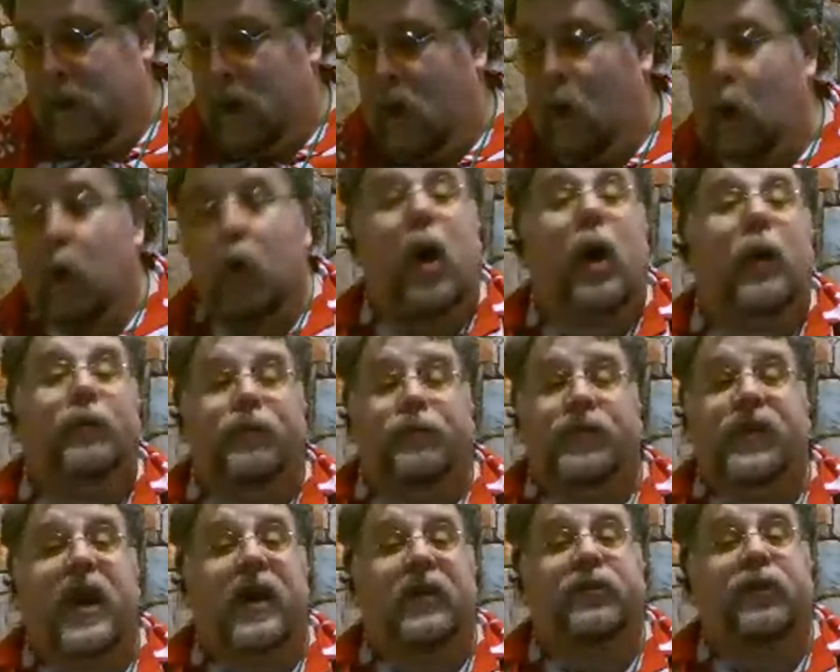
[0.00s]
Oh,
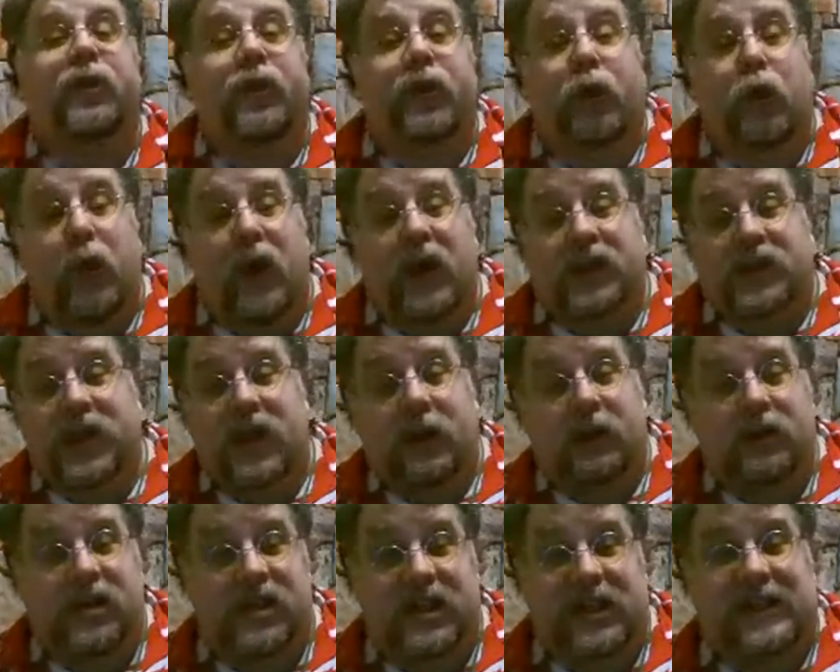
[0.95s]
to answer the question
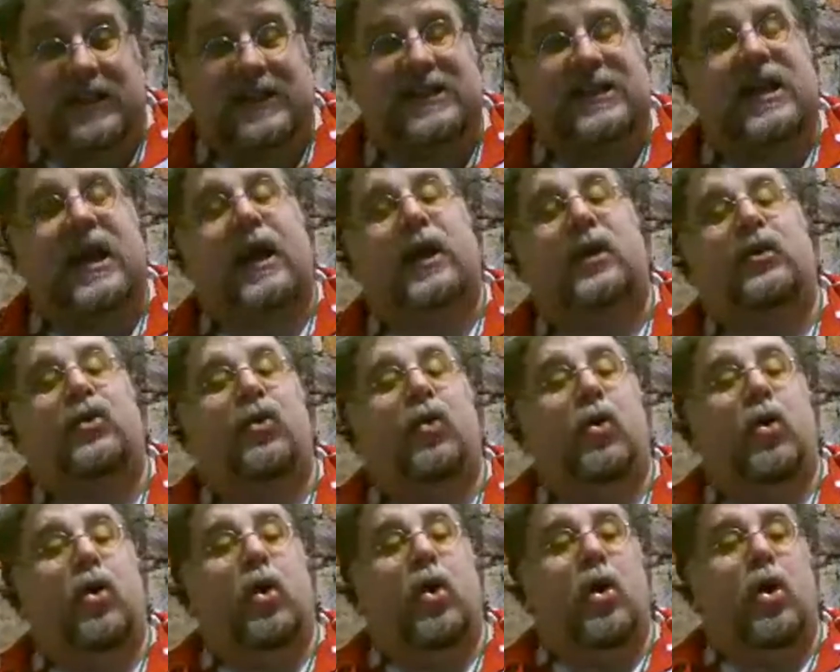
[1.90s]
I was just sent,
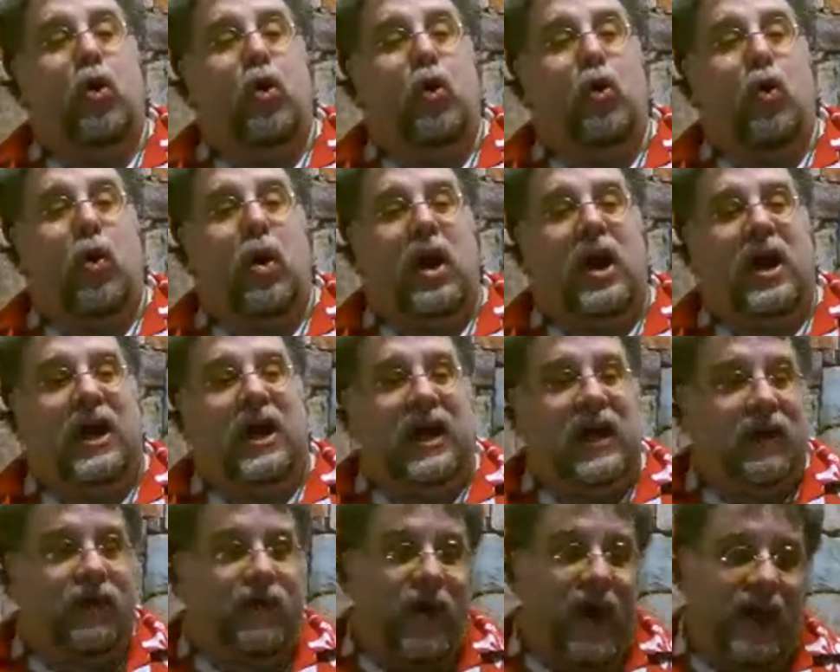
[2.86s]

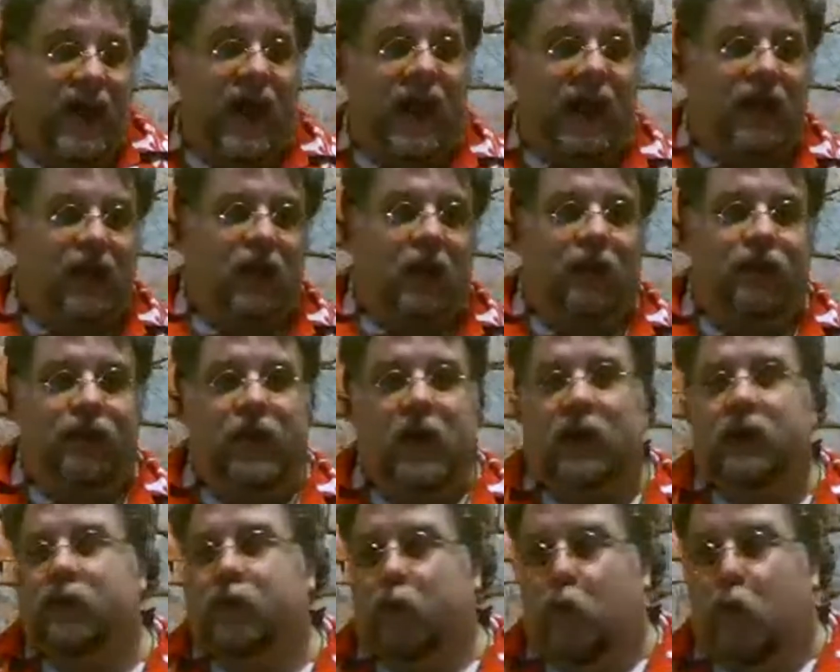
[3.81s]
if I like Nerf
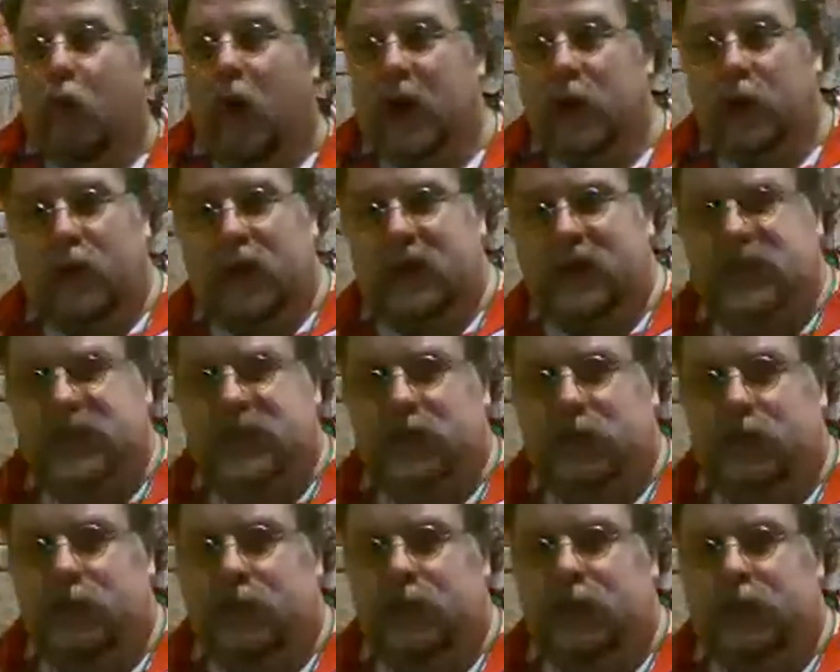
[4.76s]
guns, why do I
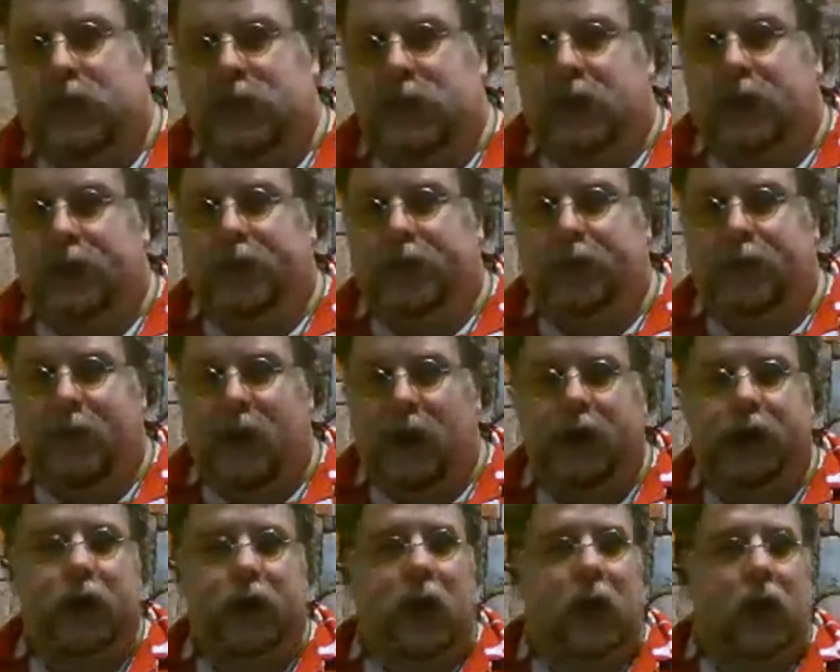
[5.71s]
still do
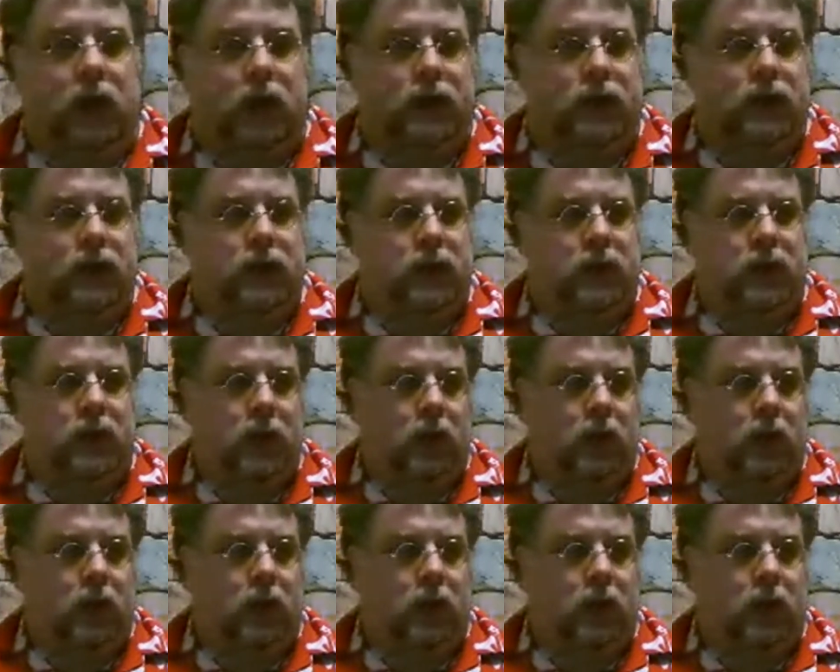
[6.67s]
martial arts?